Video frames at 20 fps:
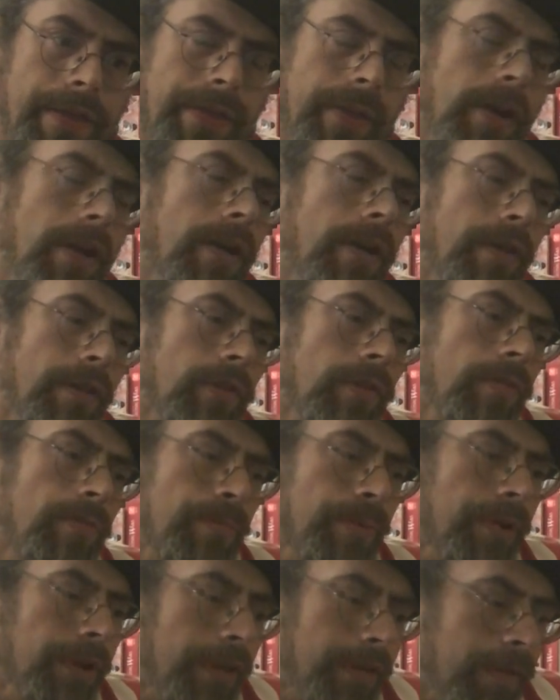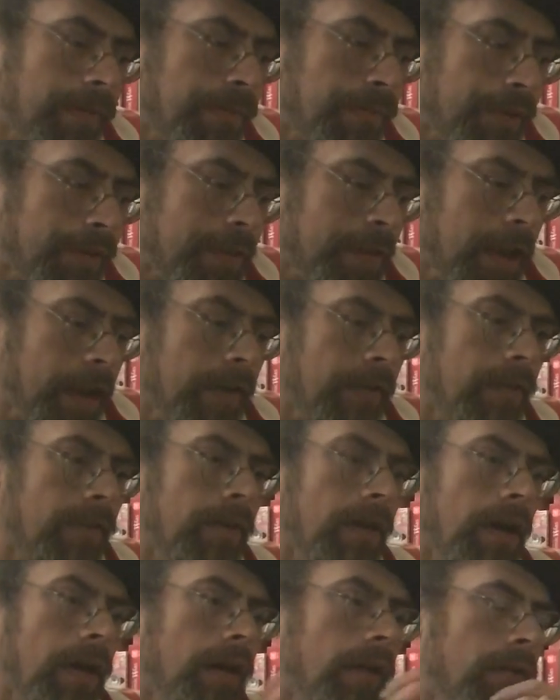the artists pre- present
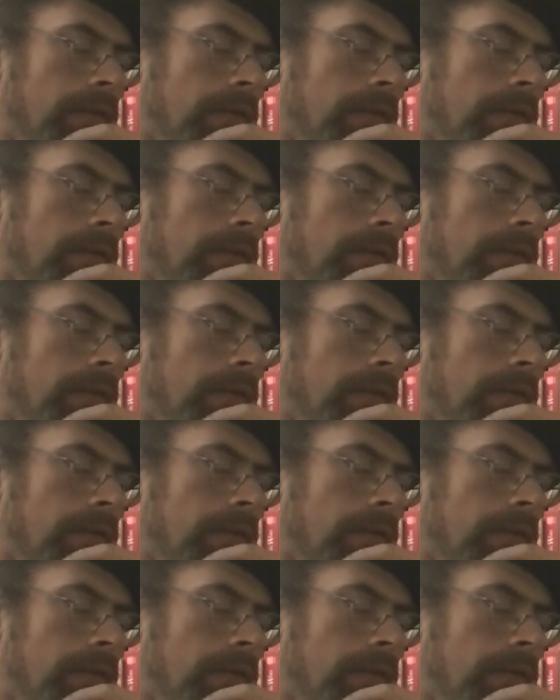uh,